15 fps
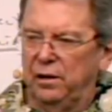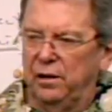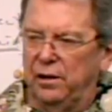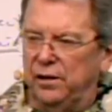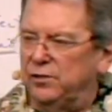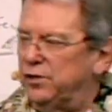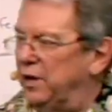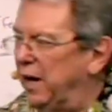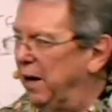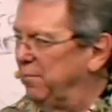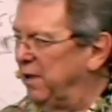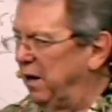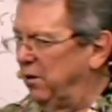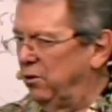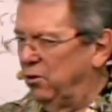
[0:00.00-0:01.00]
He said, I'm
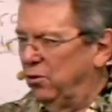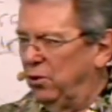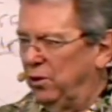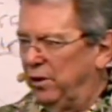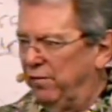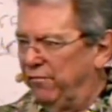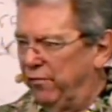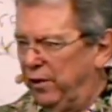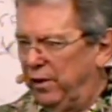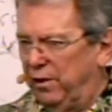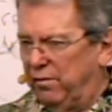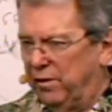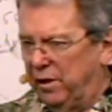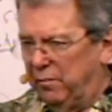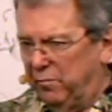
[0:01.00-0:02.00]
not going to live for anything